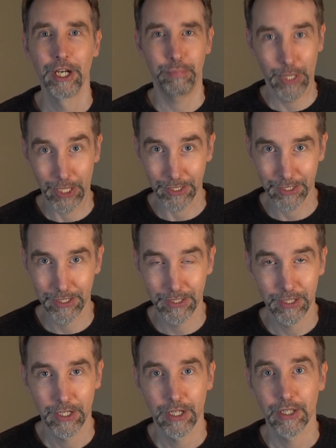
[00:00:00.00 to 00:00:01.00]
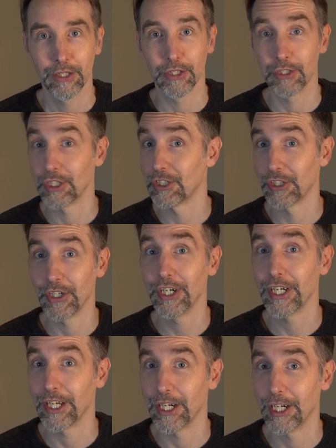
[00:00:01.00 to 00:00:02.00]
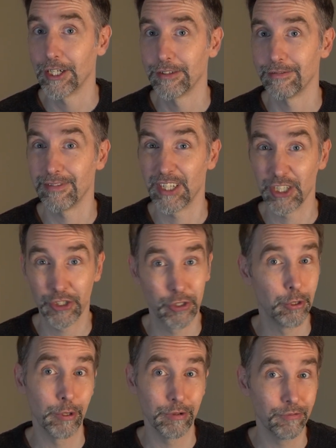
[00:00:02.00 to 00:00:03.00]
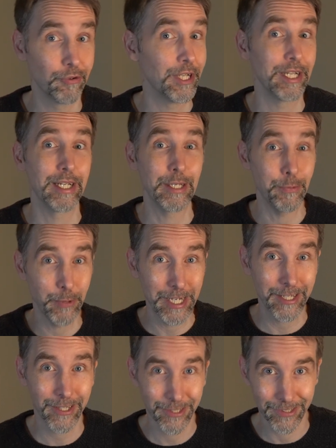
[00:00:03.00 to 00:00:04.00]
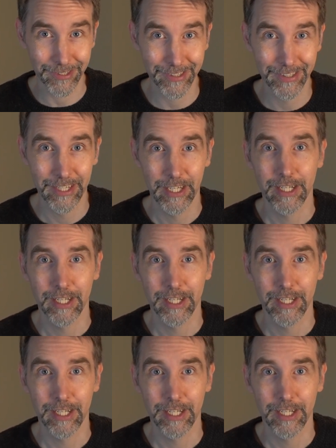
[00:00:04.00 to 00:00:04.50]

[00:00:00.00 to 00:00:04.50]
but the desire is not really weakened.